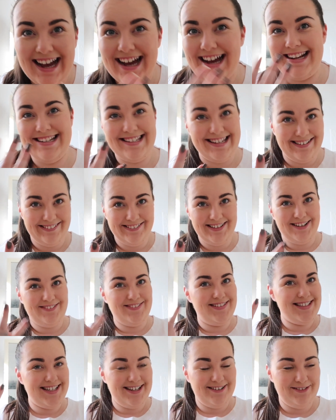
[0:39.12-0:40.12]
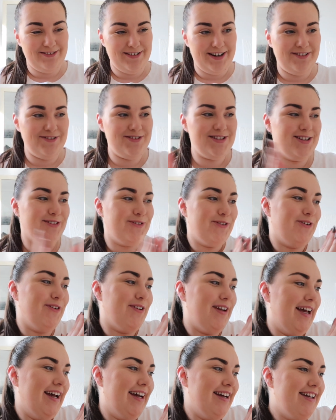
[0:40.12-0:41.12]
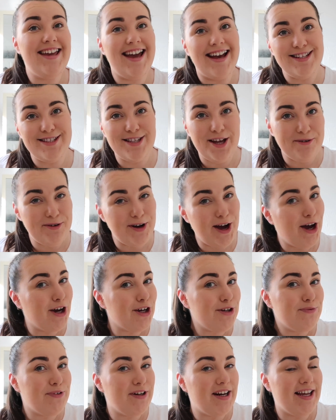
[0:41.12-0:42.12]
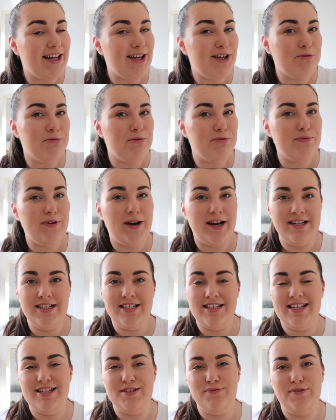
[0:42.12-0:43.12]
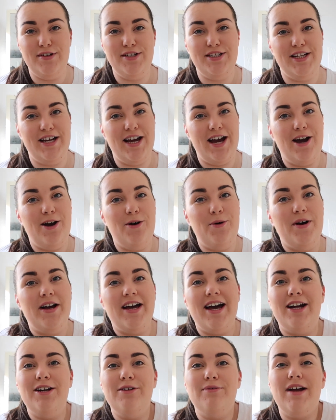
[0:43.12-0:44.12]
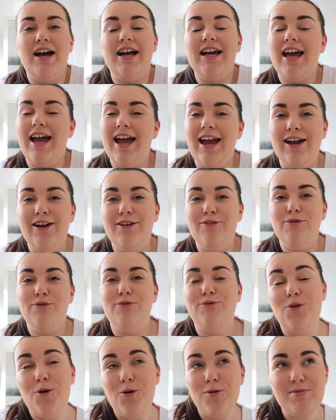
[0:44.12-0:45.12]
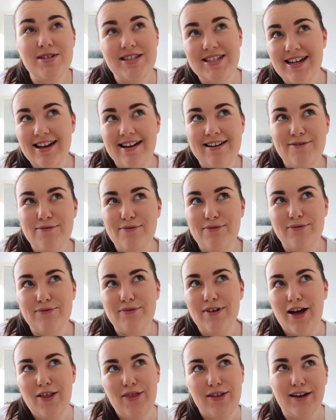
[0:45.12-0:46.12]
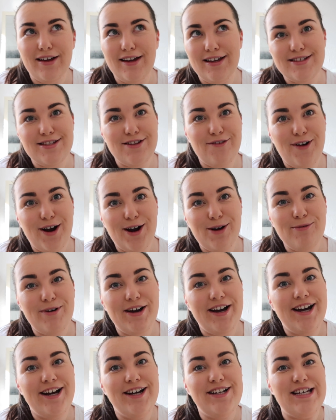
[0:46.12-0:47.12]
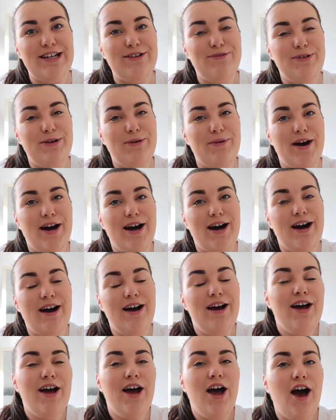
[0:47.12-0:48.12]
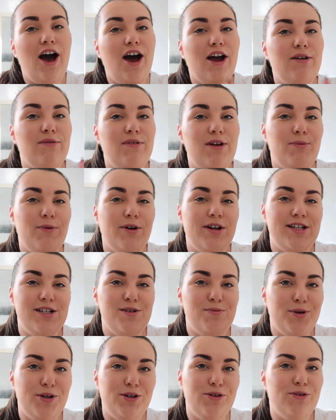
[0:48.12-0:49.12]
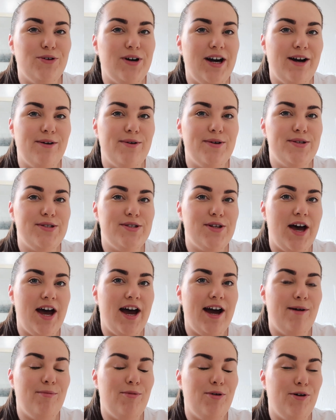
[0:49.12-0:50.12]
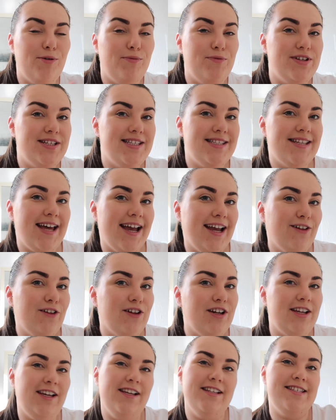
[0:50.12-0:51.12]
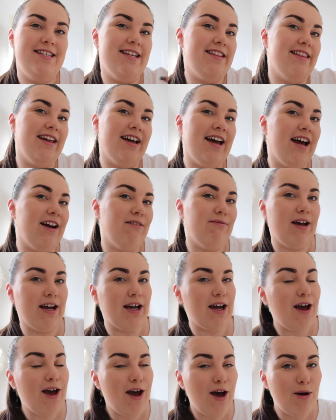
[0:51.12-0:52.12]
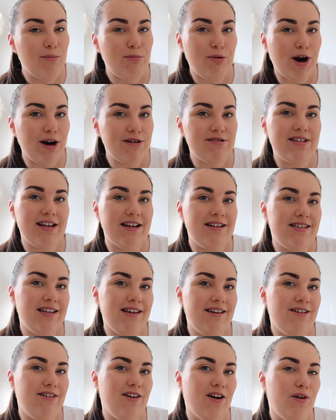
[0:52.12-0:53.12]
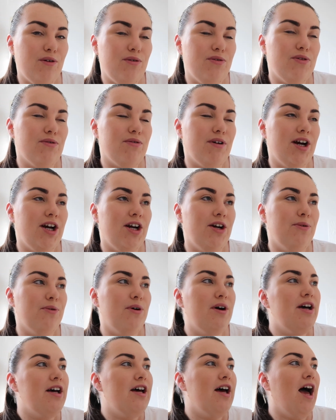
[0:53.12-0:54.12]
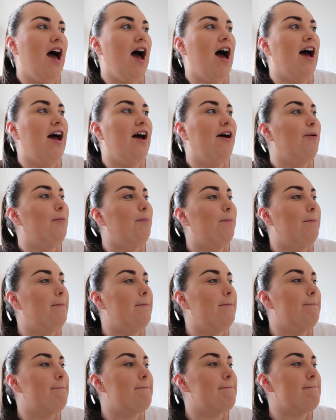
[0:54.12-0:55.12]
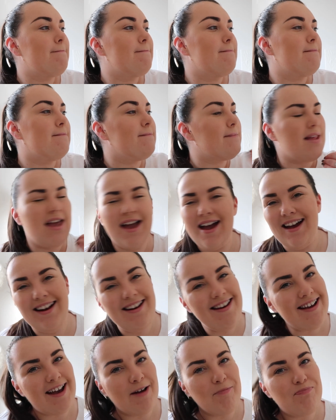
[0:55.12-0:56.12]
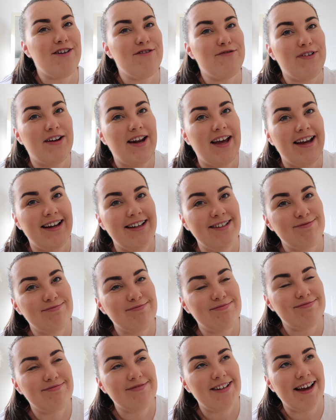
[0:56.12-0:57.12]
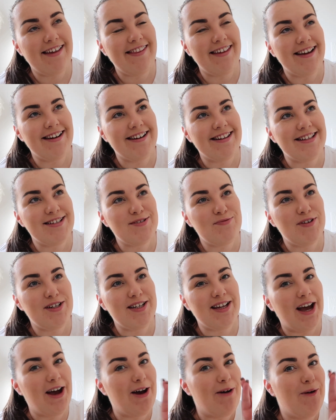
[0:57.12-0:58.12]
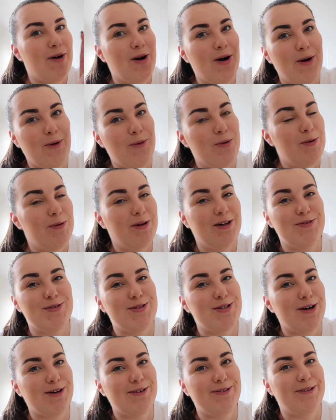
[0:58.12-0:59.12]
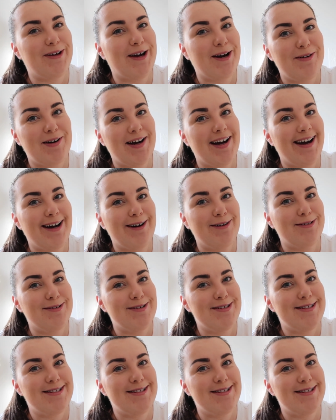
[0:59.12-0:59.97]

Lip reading: I don't know what else to call it. Yeah, so hopefully you will find this video kind of like informative, I think is the right word, if you are hopefully wanting to put your house up for sale, and you can see the kind of like process that you go through. And yeah, hopefully at the end of this video we will have sold our house.